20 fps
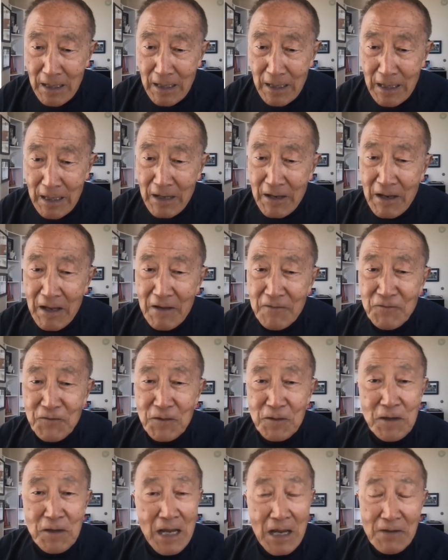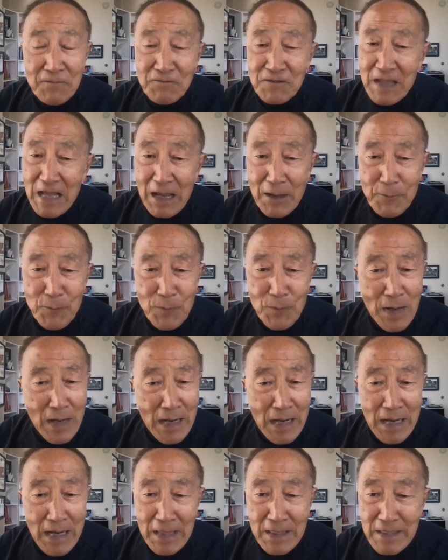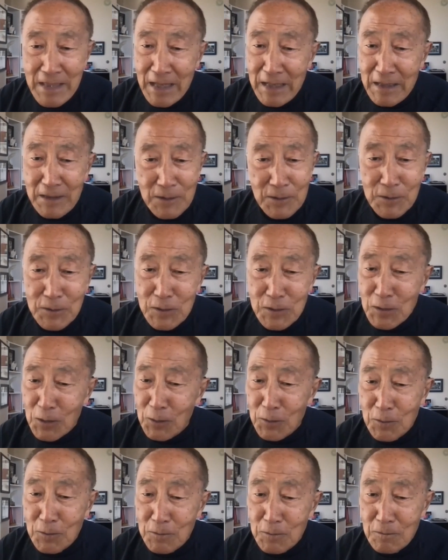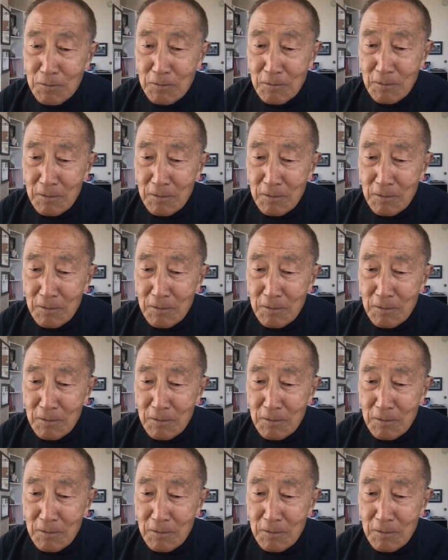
And if you have that mind, that you don't